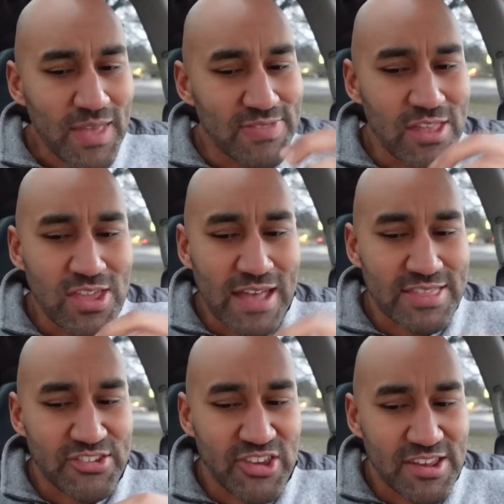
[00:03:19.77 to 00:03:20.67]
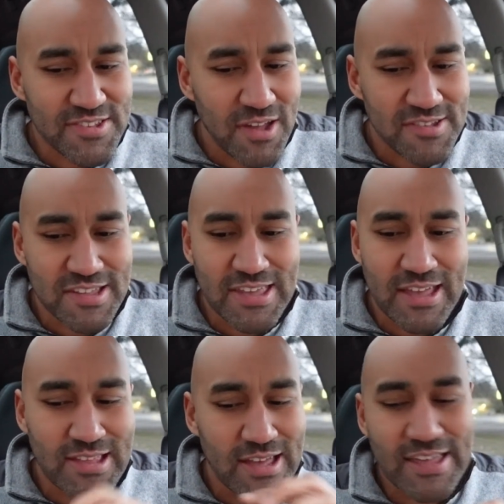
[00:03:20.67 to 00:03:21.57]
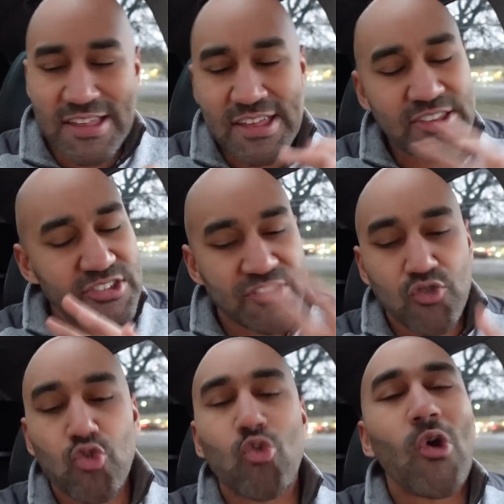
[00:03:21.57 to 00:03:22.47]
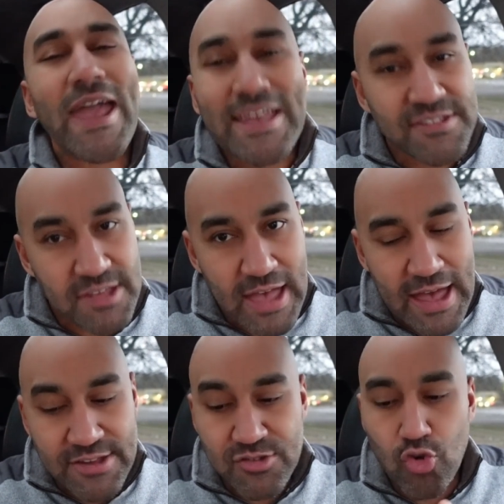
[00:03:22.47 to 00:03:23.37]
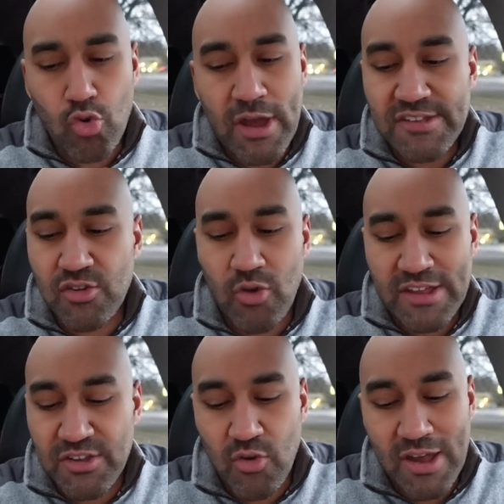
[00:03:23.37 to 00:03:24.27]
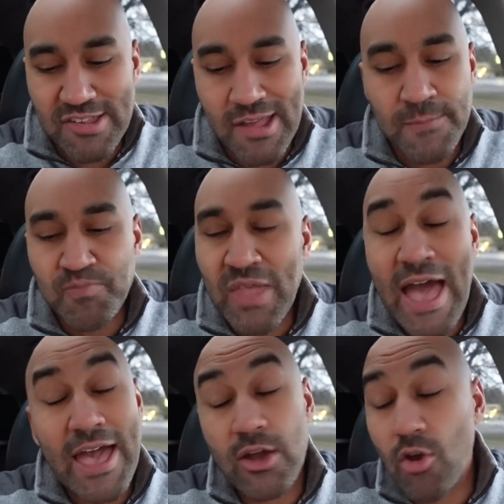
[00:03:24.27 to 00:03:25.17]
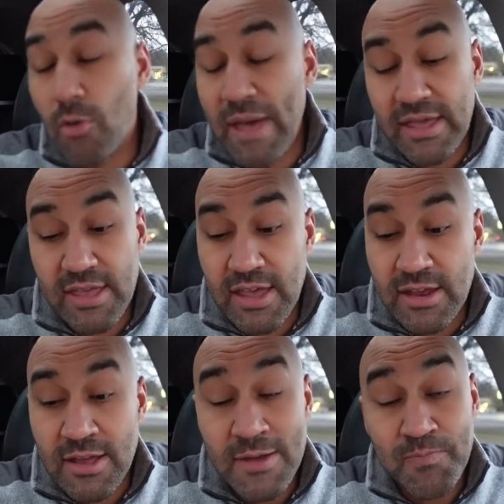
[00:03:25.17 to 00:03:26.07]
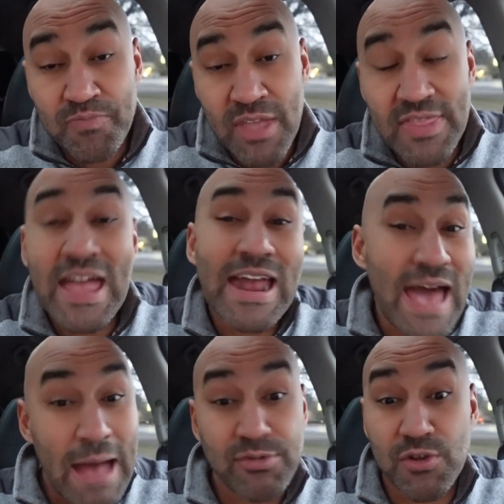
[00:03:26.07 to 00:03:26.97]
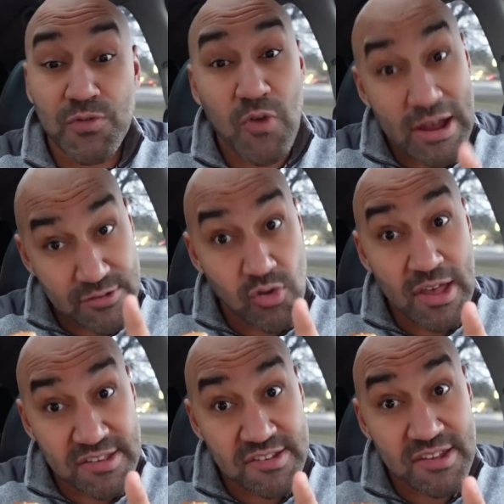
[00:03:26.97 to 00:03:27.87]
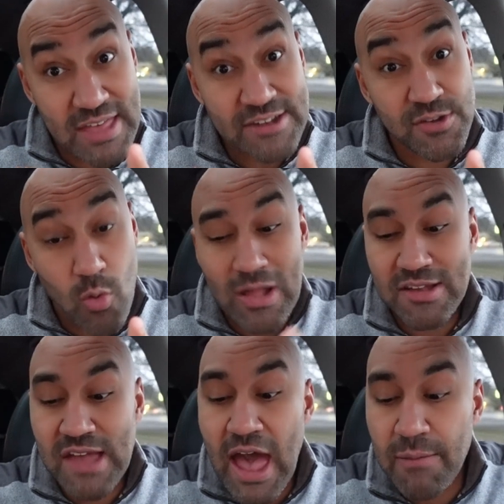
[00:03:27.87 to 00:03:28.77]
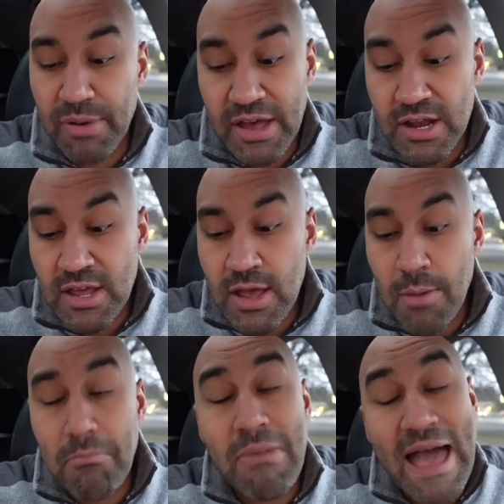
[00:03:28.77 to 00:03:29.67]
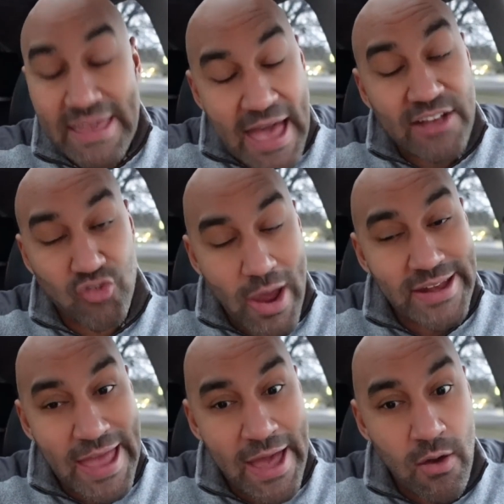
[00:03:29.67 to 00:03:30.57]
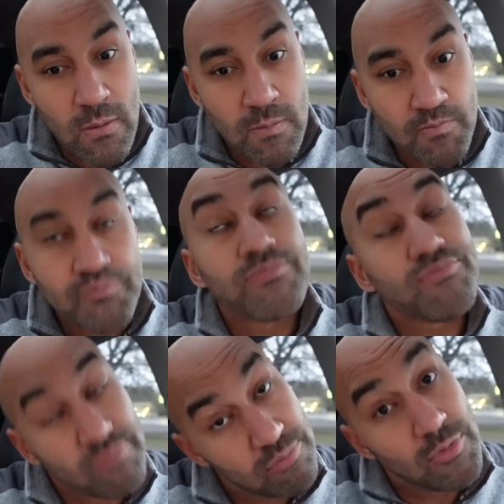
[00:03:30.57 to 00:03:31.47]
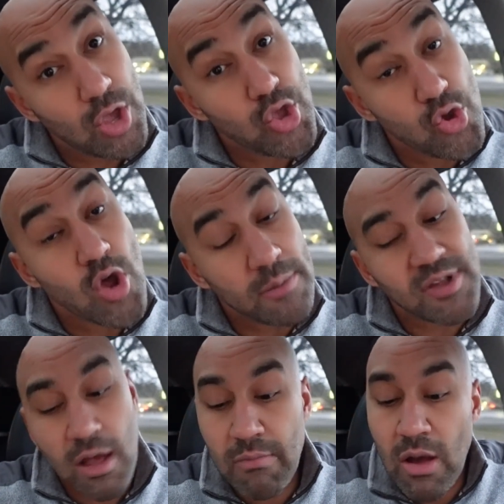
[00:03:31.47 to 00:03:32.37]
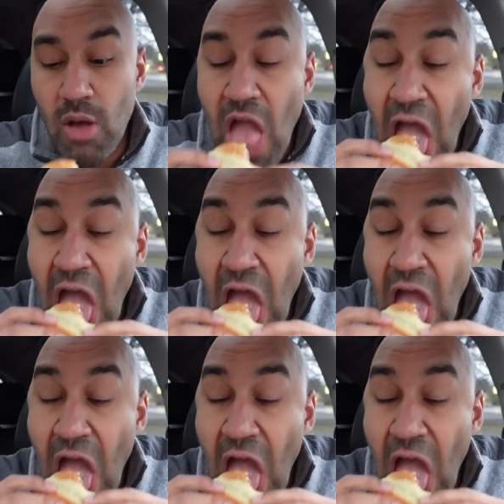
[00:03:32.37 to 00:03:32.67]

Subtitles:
Then you got the cheese sauce again. It's just crazy, guys. Crazy, crazy, crazy. I gotta go back in and I gotta hop those fries. You guys can see that too while it's hot. But my gosh, right now, you know what I'm talking about.